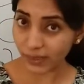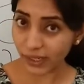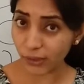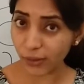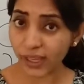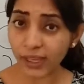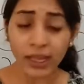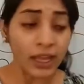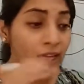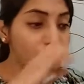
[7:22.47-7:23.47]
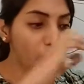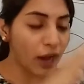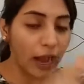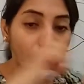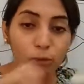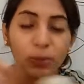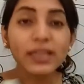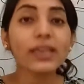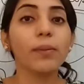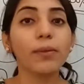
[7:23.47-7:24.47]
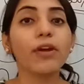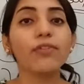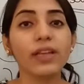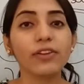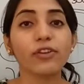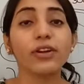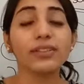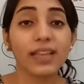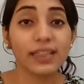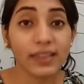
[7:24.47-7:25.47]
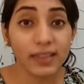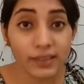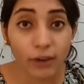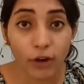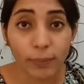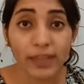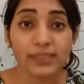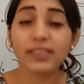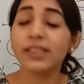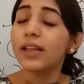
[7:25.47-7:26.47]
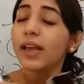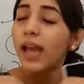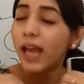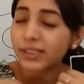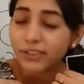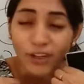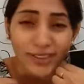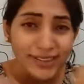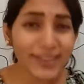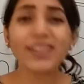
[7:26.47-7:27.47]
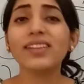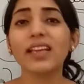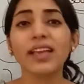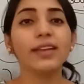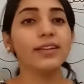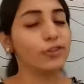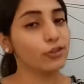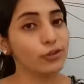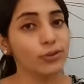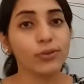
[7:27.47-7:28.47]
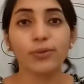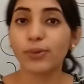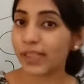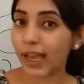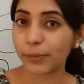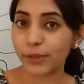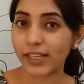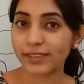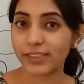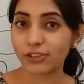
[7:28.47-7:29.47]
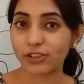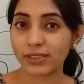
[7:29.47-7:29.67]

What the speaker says: Okay. So how many number of electrons are there in the orbital has got nothing to do with hybridization.